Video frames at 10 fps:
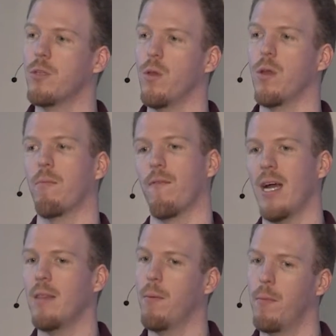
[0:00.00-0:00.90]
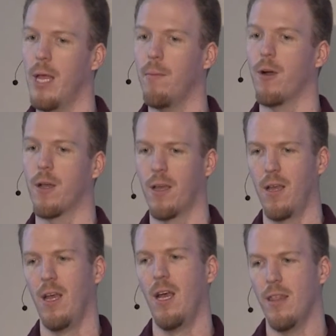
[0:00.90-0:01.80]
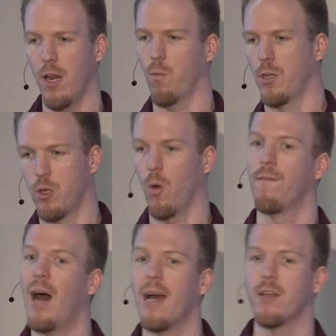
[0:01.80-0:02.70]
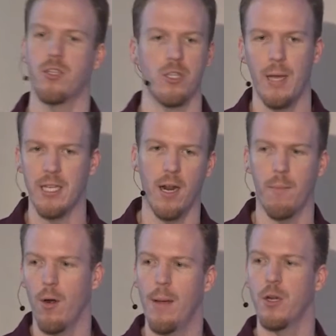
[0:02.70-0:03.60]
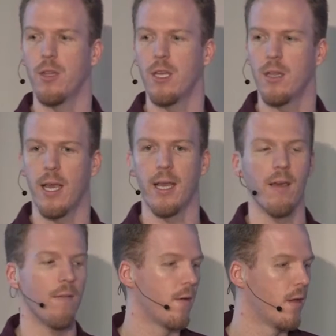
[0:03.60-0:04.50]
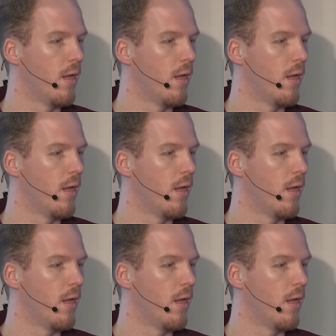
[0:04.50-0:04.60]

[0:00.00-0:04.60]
So you can provide them a playbook that'll restore files just based on a parameter that they give.